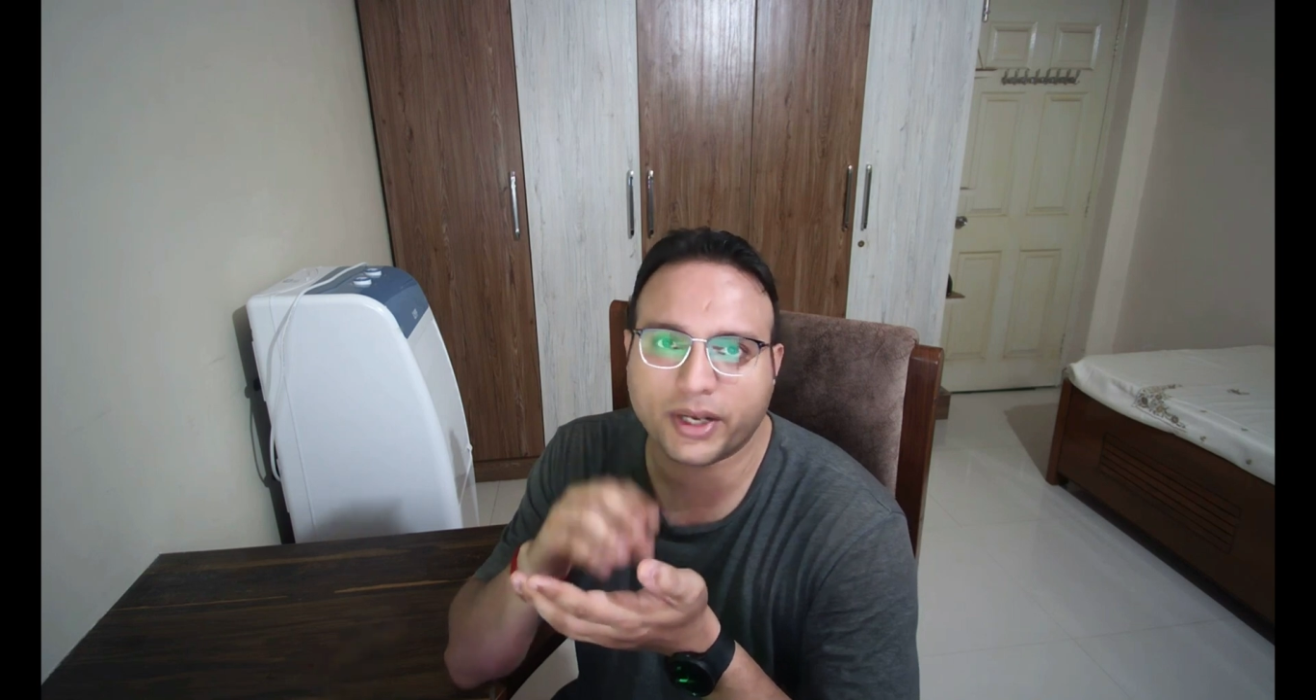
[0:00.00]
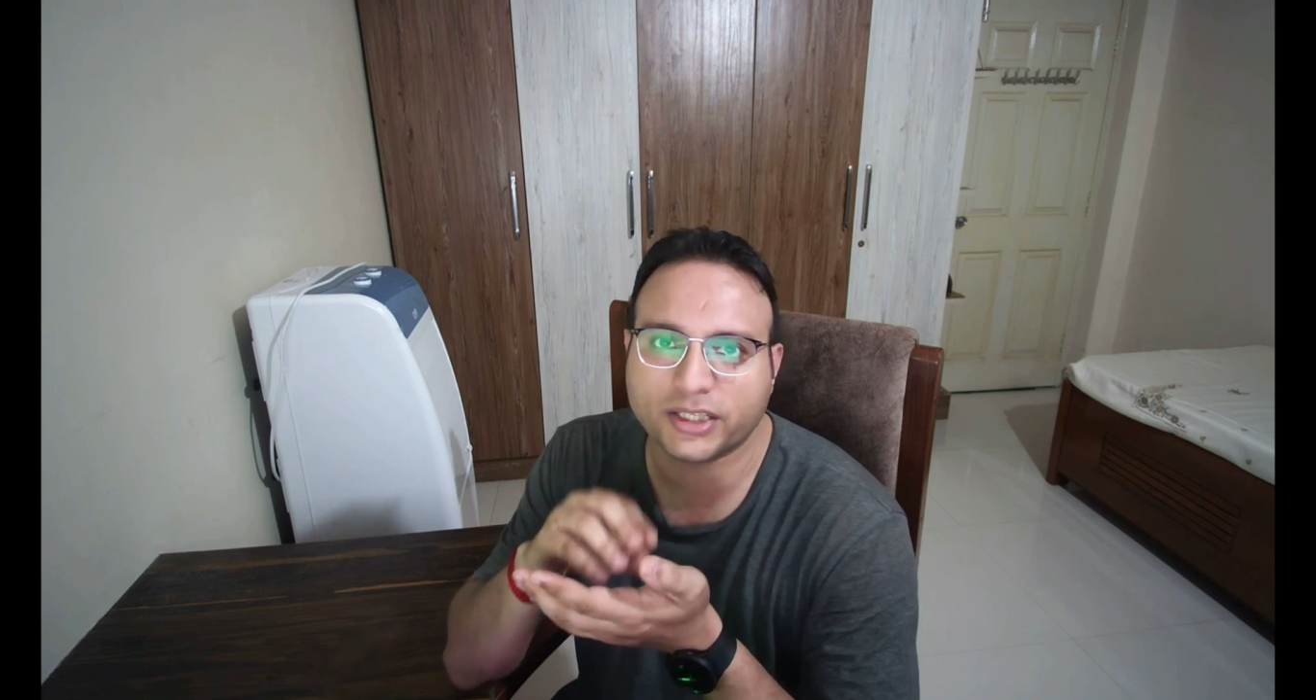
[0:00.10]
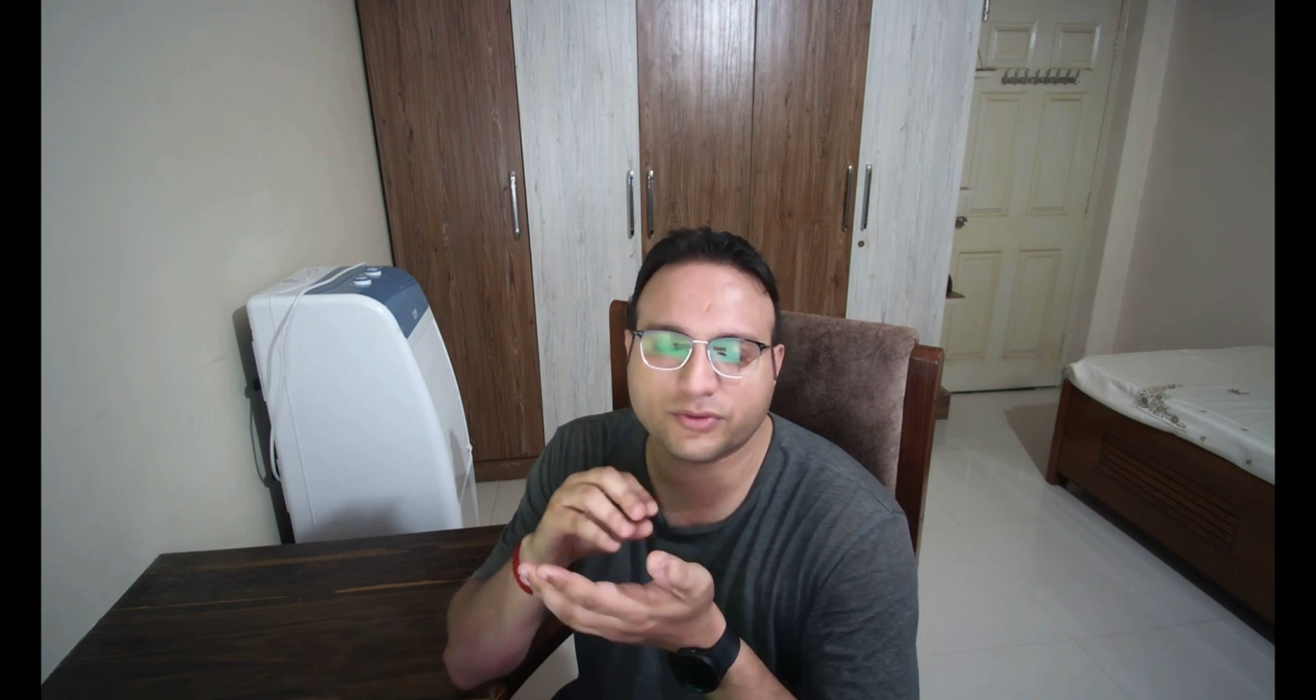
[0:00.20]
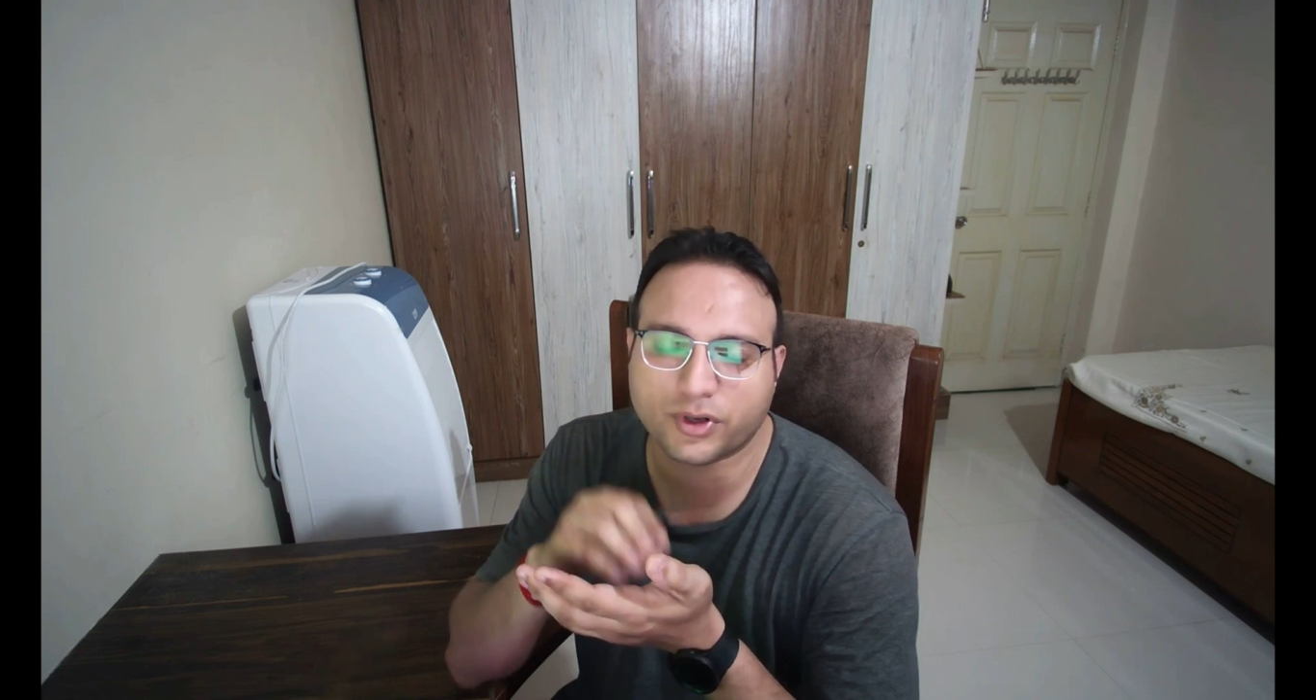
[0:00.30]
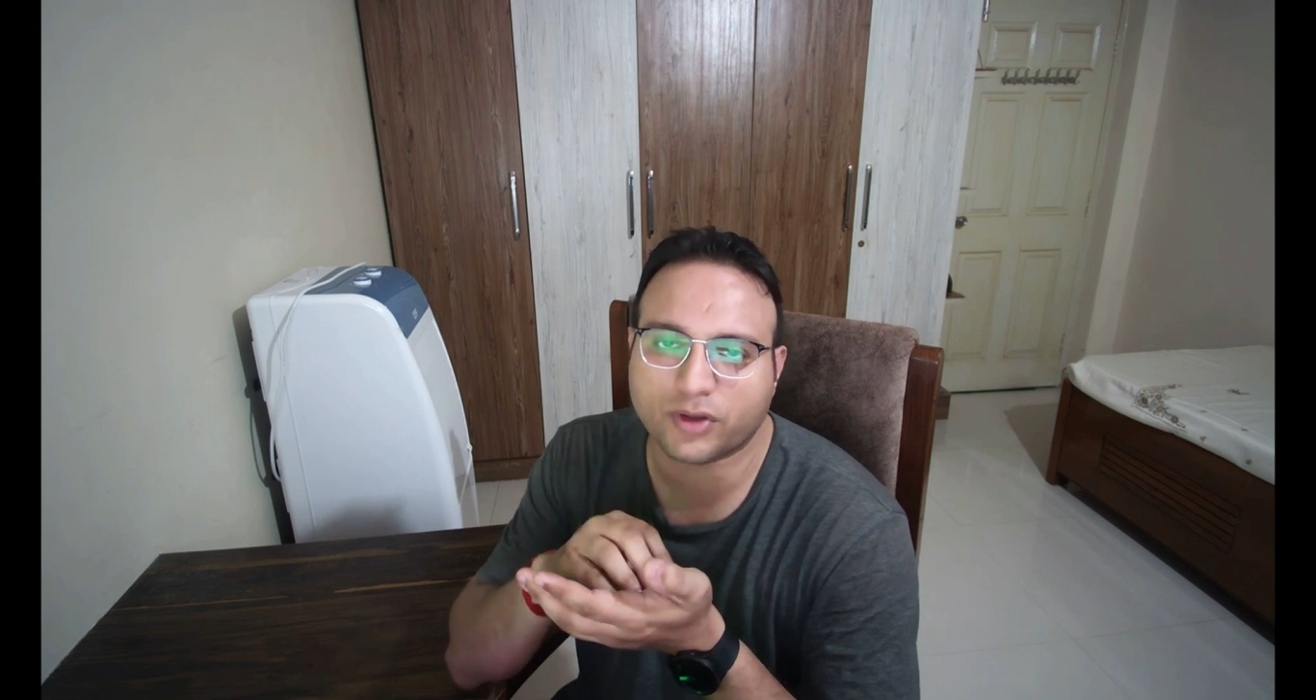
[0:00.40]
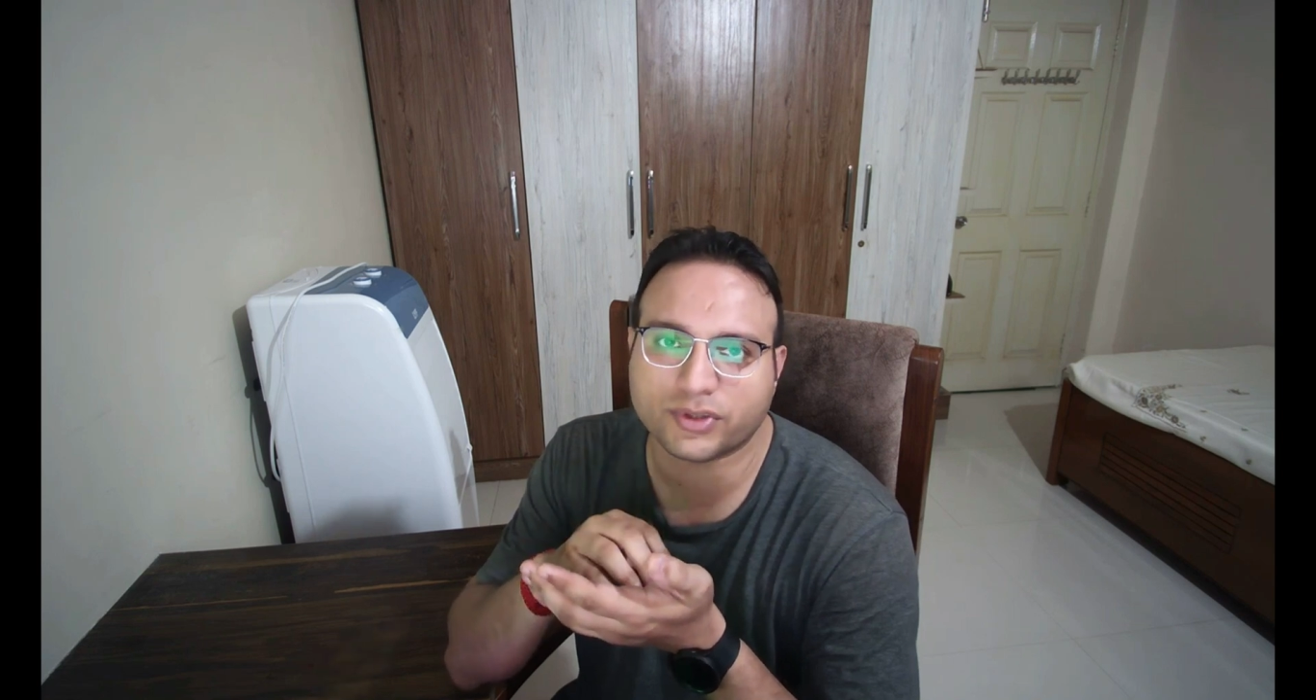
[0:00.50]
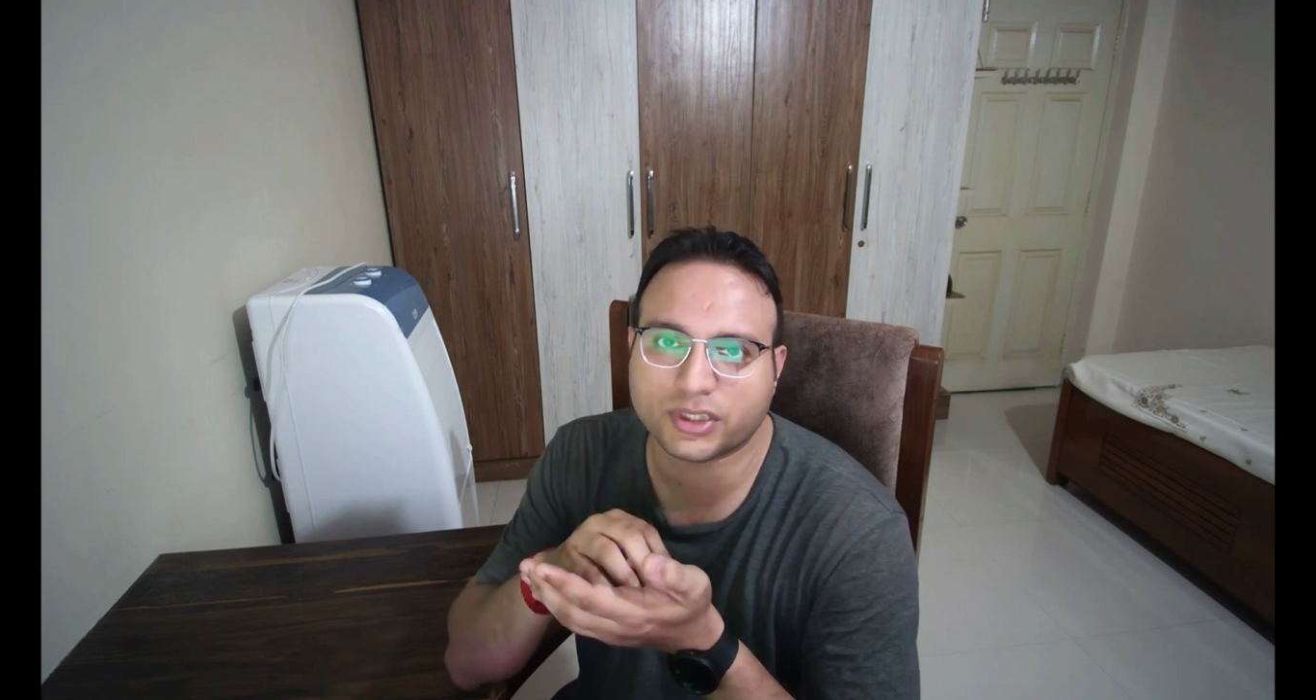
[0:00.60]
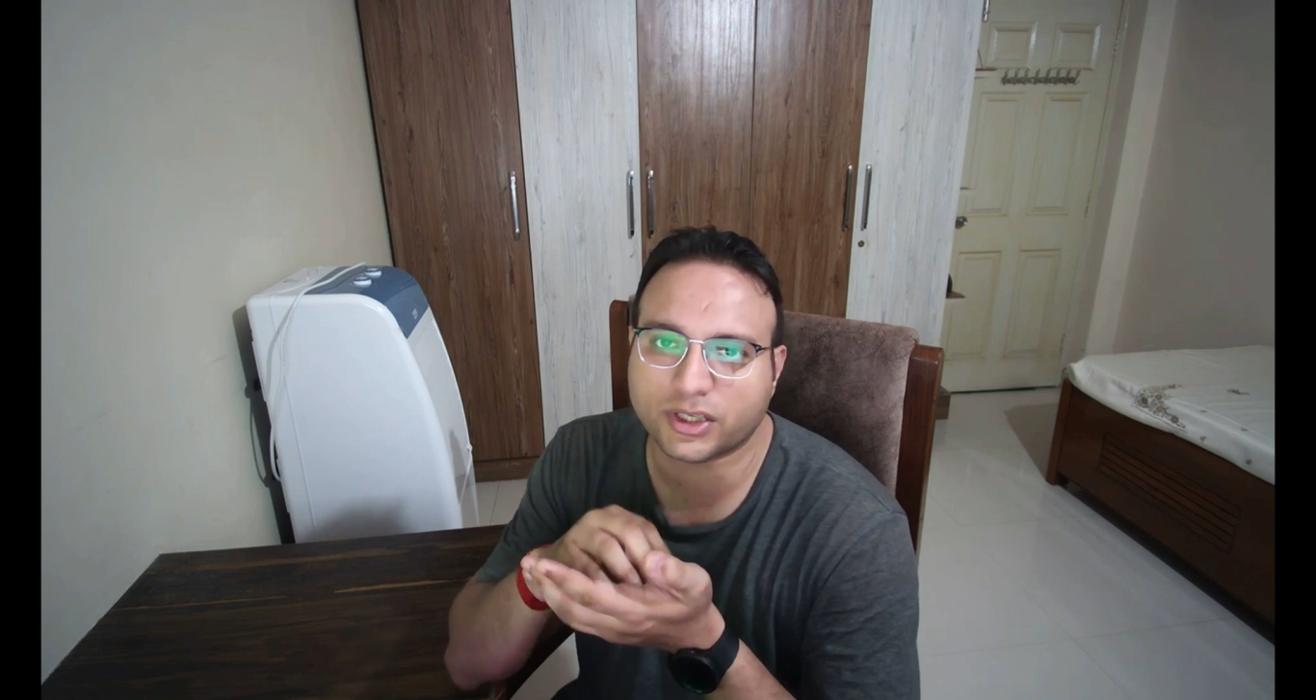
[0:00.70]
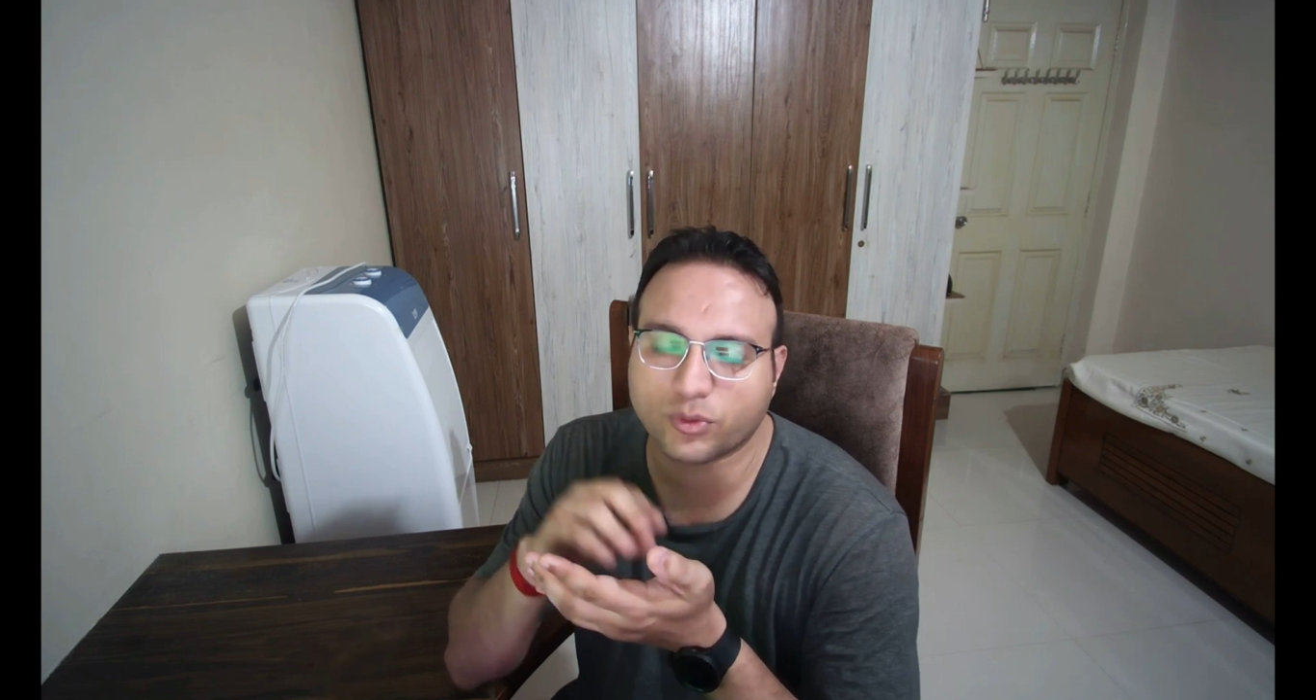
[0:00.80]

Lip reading: is one of the thing,